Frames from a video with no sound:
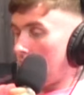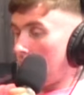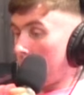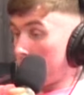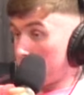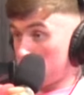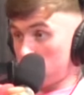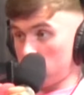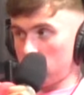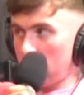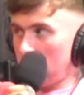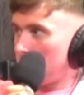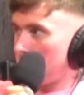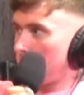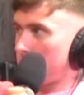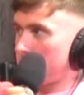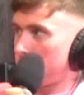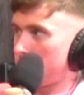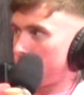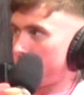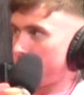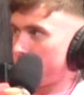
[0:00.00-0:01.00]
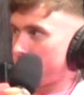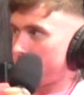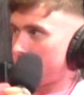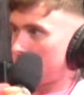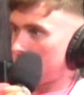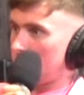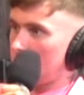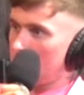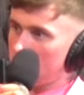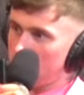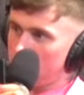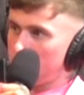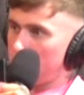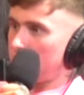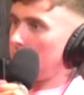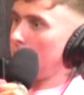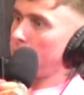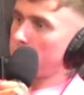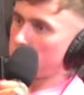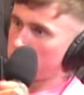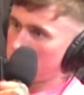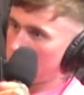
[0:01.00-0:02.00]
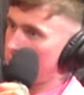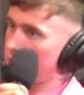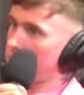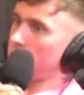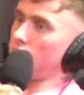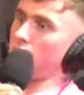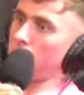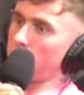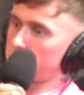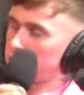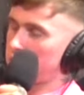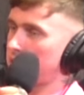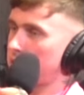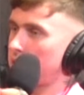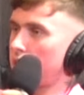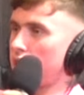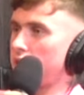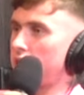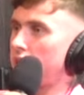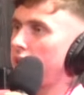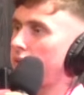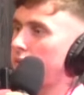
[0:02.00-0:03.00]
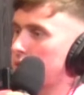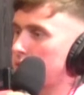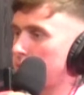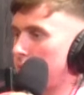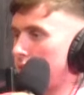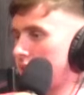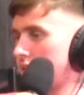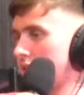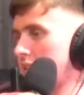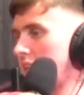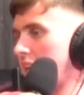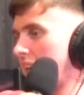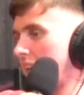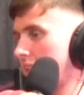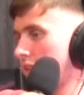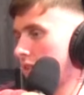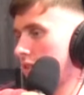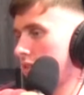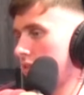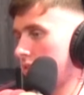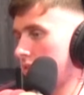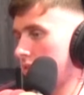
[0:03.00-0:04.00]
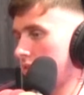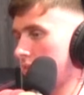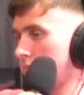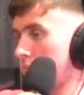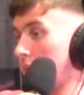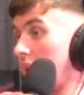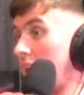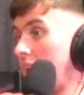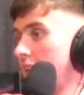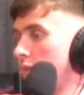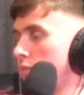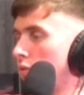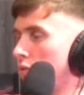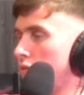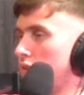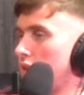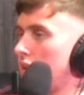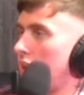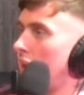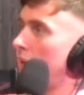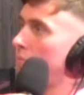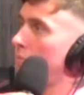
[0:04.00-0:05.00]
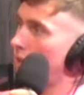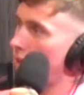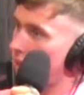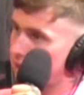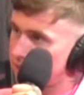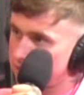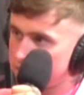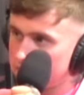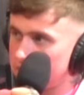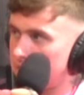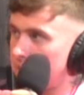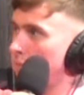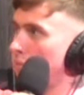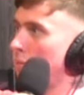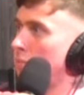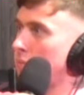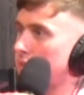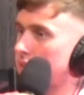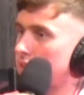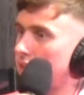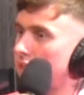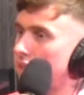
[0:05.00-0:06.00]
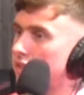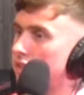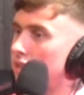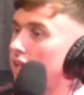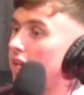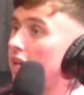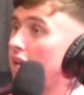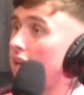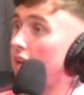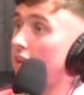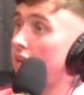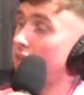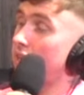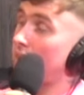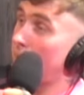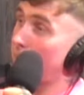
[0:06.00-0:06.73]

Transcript: I was right with them. Mm-hmm. Every lap, I was right there. I was right there. I think I was about a second behind them over the line, but I could see them on the sides, and I